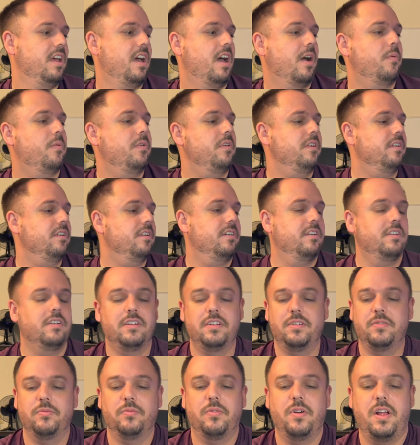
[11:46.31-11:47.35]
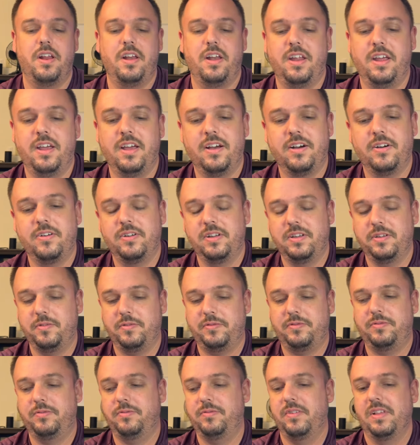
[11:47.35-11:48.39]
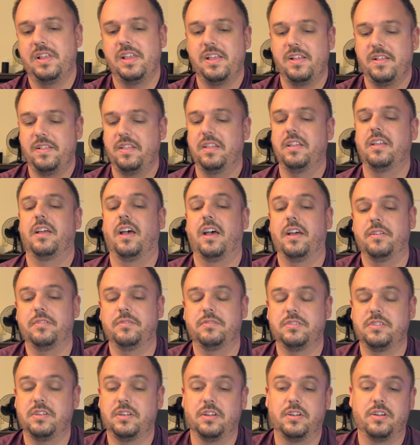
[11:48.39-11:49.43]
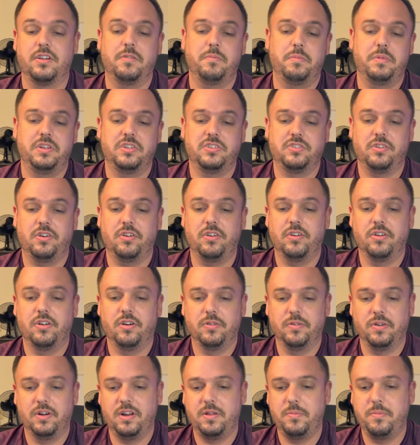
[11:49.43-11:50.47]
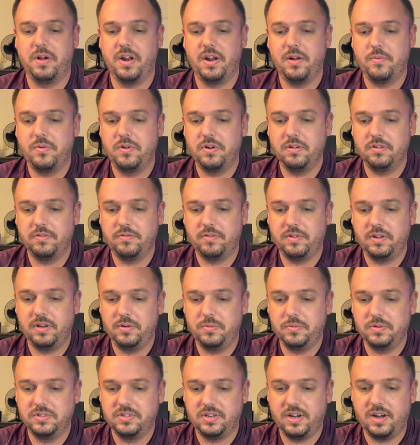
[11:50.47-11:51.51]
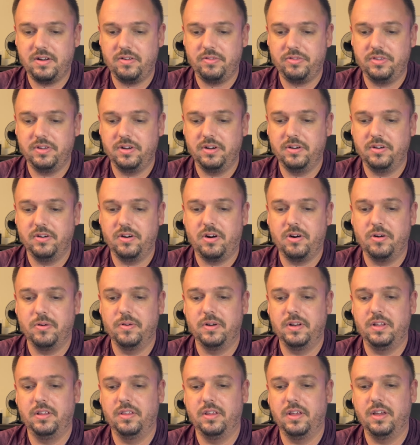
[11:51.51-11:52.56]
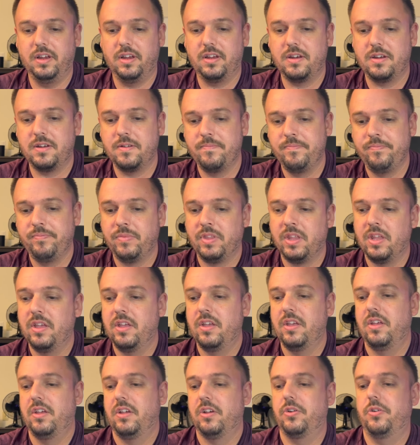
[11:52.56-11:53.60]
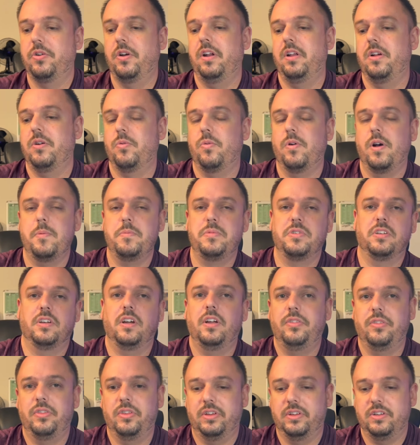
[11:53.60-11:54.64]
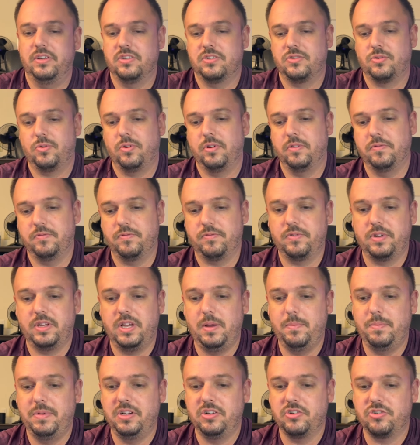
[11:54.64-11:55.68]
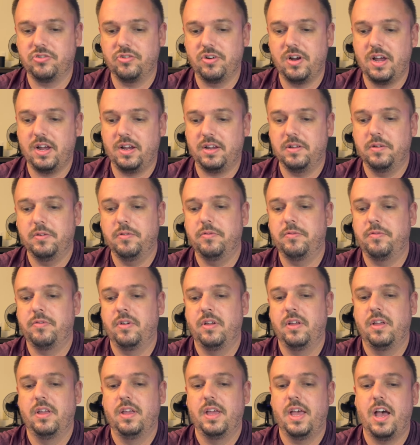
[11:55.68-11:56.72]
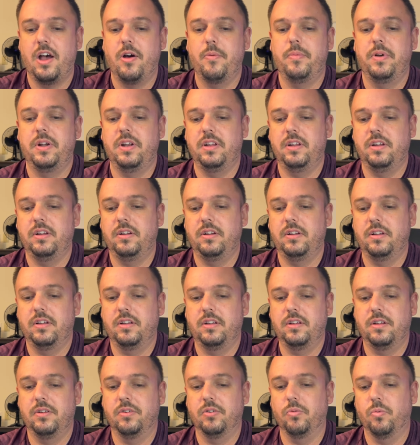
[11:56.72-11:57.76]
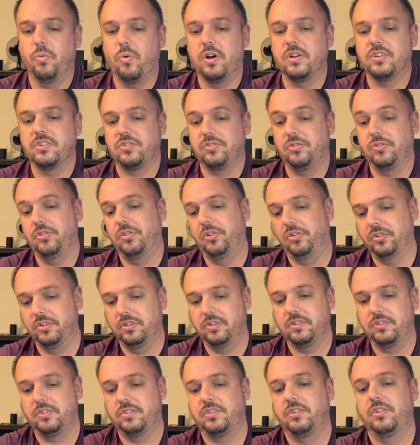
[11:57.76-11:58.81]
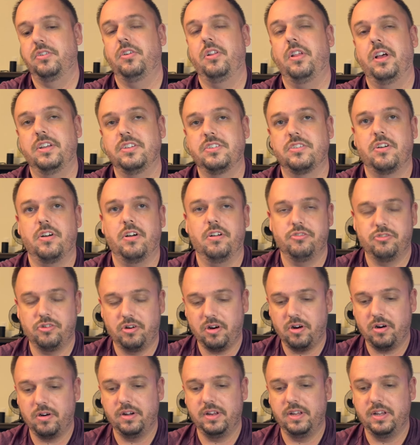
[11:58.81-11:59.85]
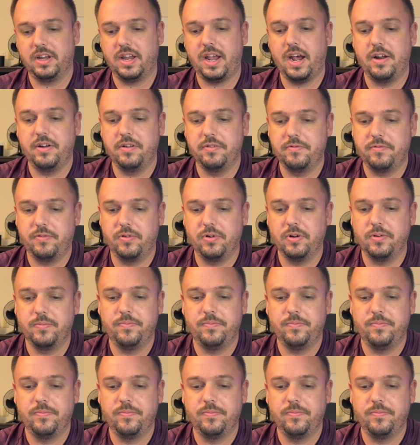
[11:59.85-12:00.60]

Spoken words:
I wonder right now if it could be started already, but I wonder if anyone's out there already like creating a website that is sort of keeping track of how many or what serialized cards are already accounted for.